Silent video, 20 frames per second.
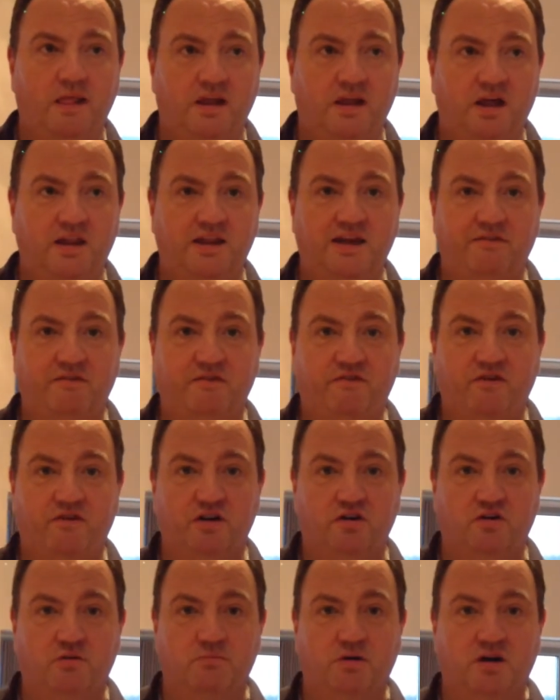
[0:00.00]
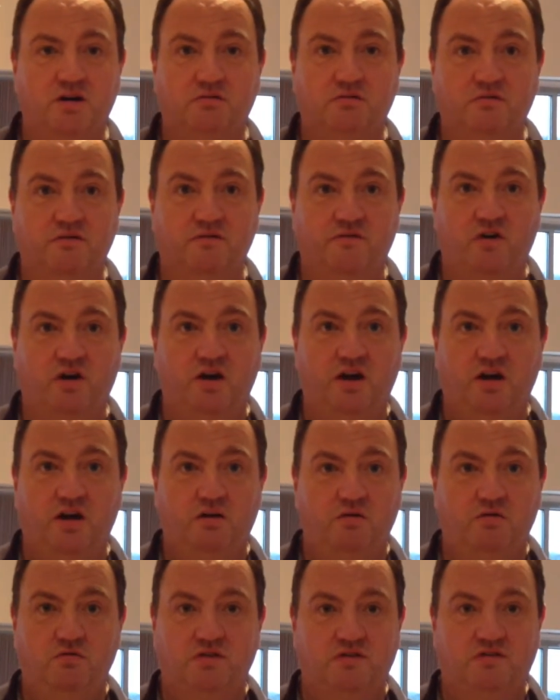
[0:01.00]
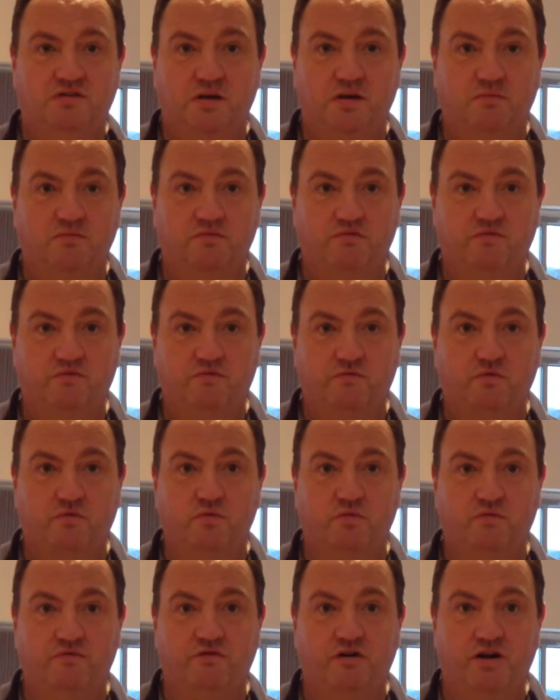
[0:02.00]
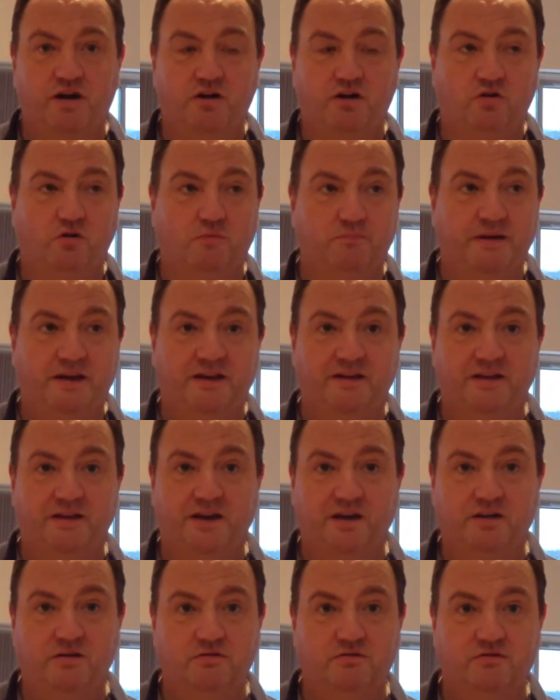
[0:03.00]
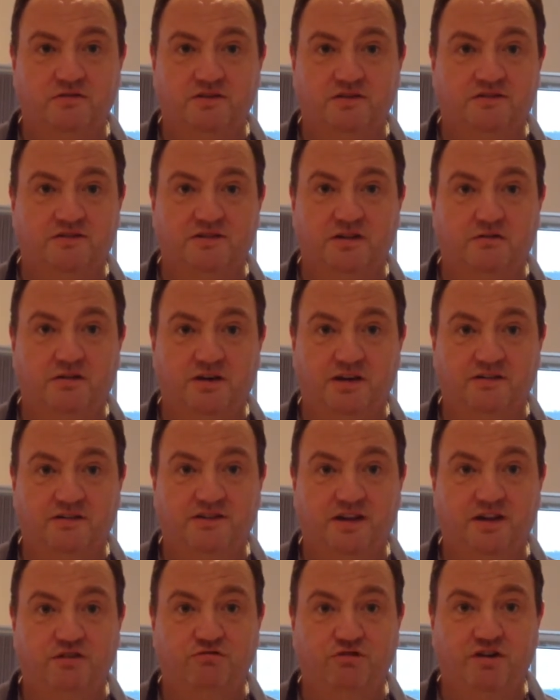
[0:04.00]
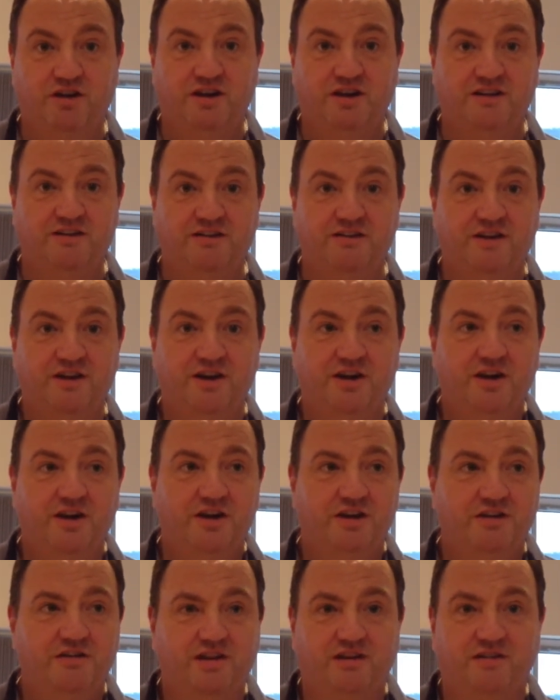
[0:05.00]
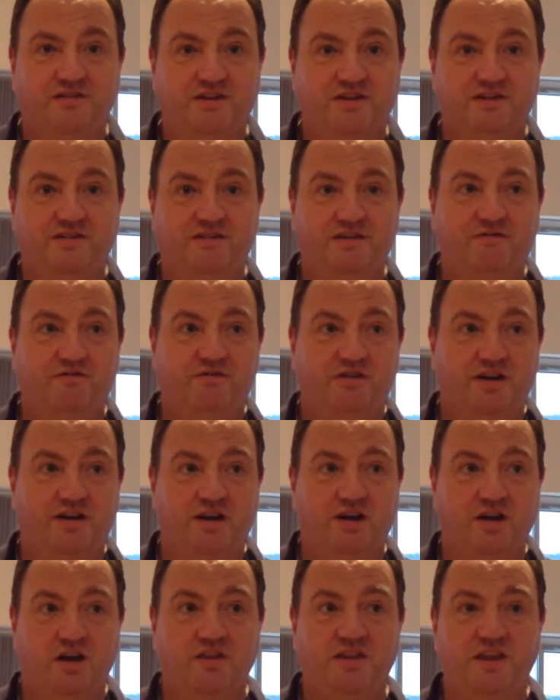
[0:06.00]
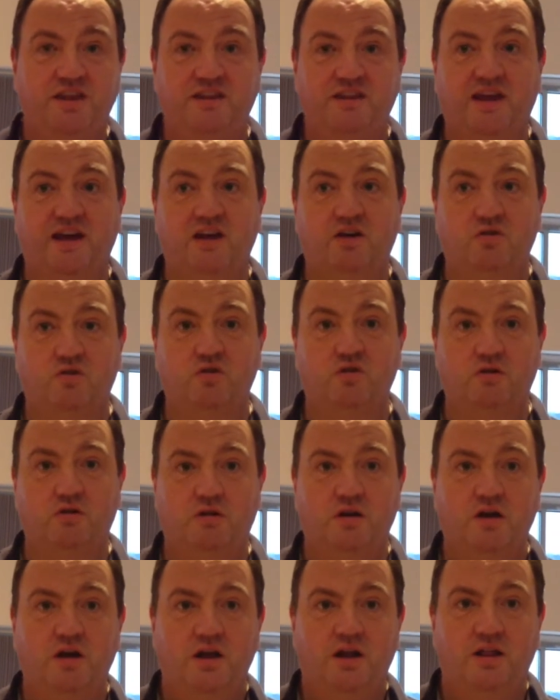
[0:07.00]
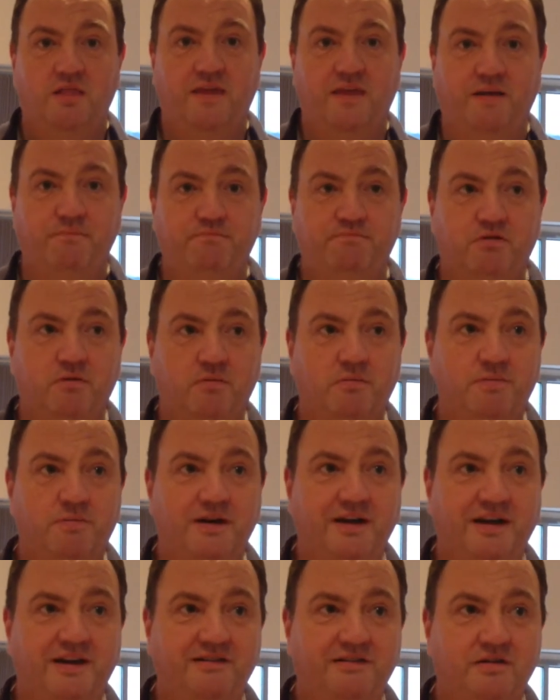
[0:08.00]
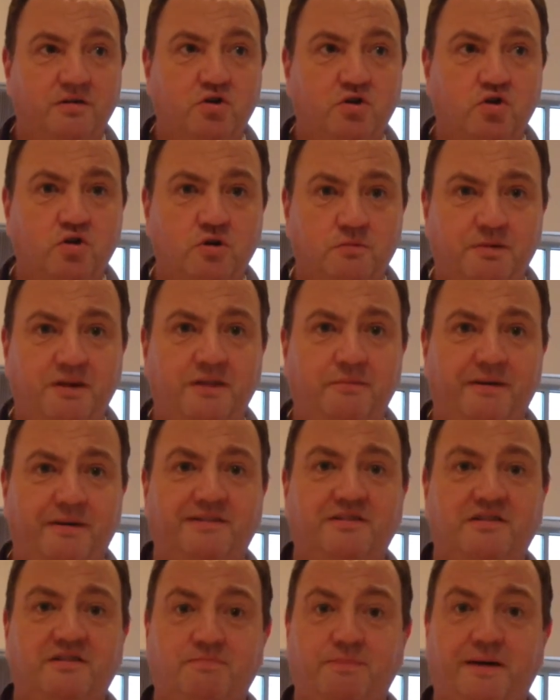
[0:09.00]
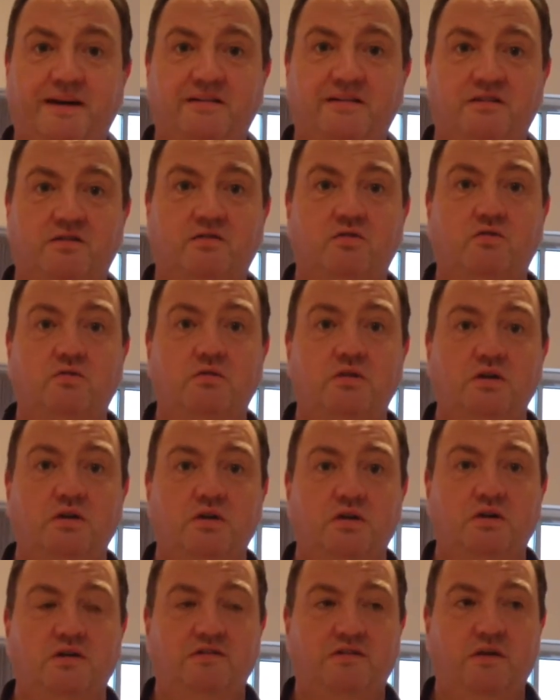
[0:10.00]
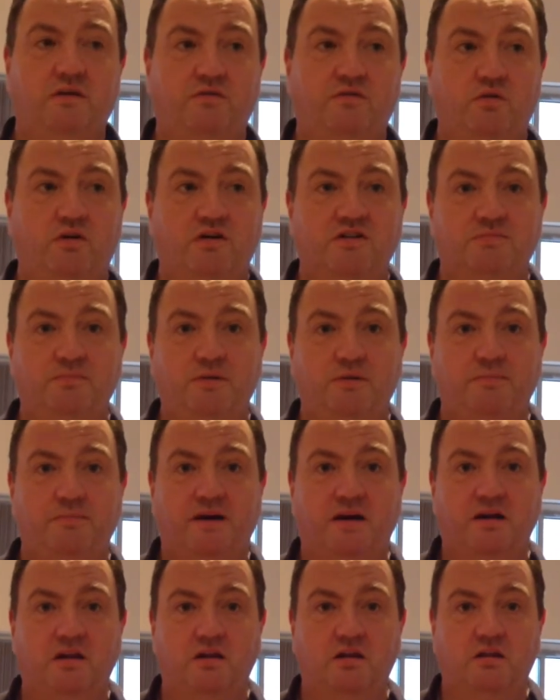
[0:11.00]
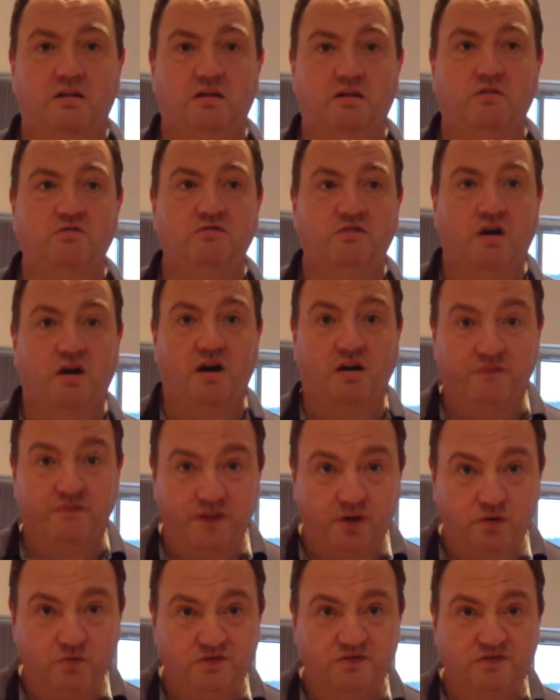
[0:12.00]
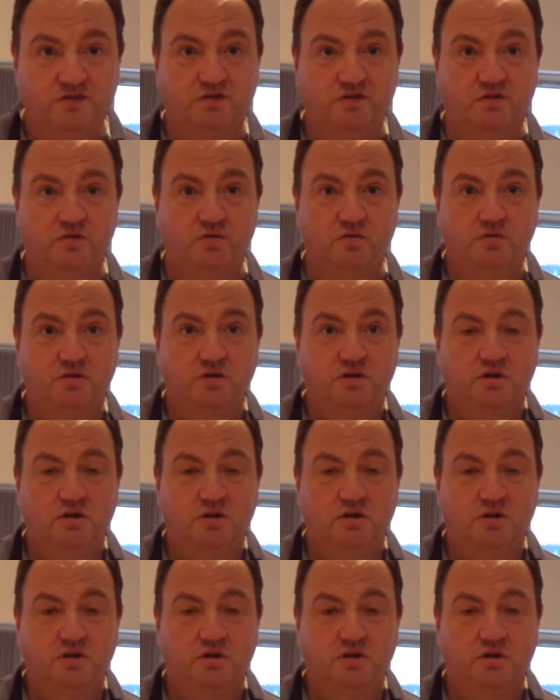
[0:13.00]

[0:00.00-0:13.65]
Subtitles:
The other fight, you've got Michael Devine, who just comes forward firing. You've got Ben Day, who's just totally eccentric and does things differently. And I think that could be the better spectacle. So if you ask me about those, out of those two,